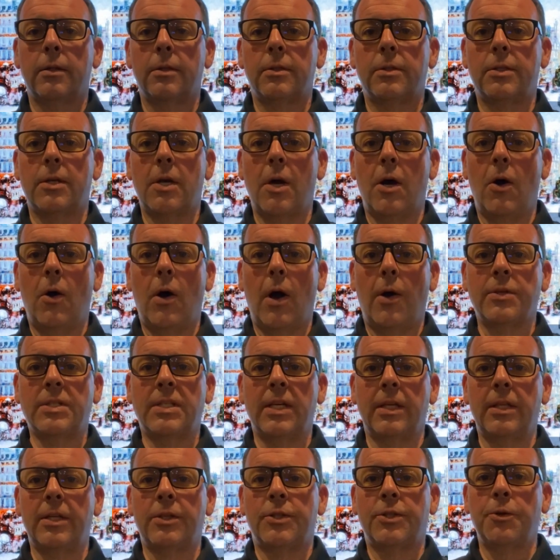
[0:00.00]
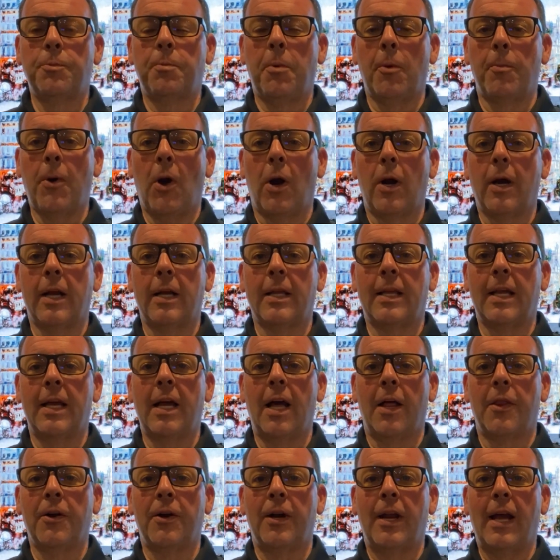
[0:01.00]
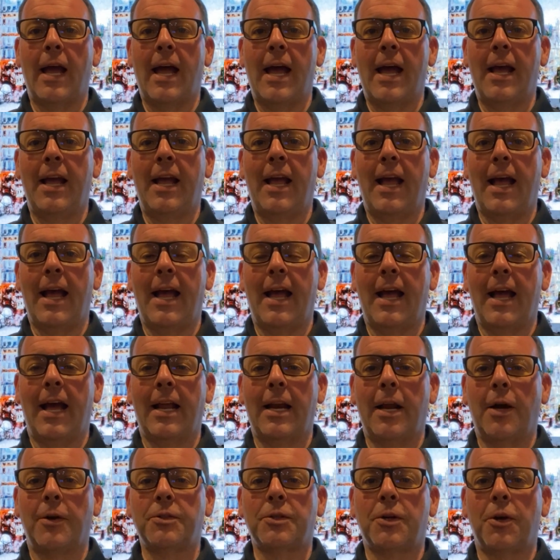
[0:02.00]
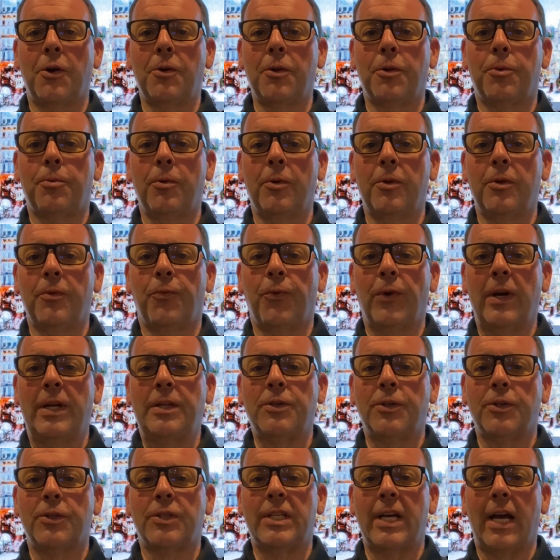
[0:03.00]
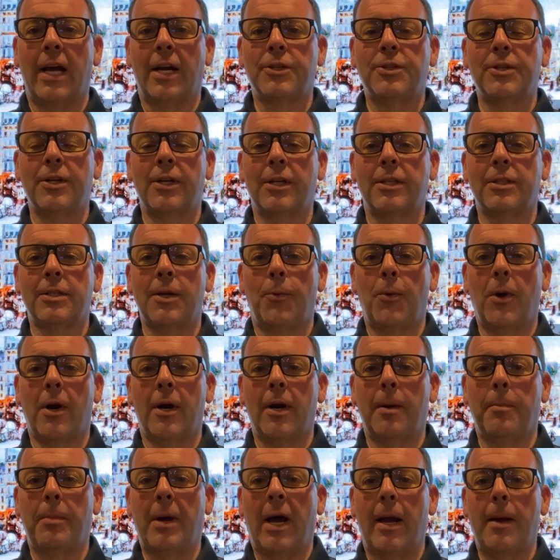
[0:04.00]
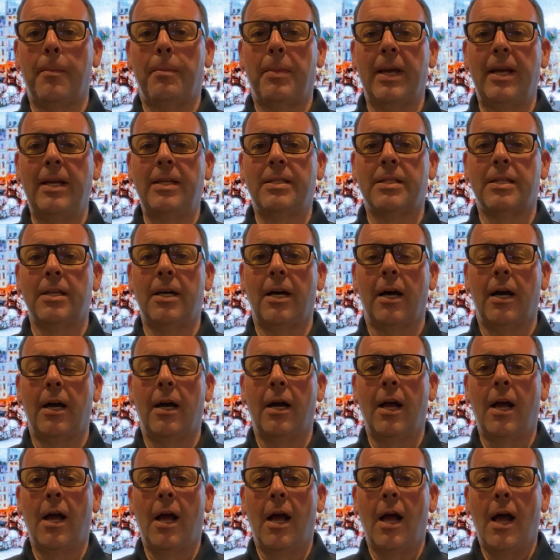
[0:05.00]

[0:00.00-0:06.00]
So I was in the supermarket the other day and I was going through the freezer section because I wanted to buy a pizza.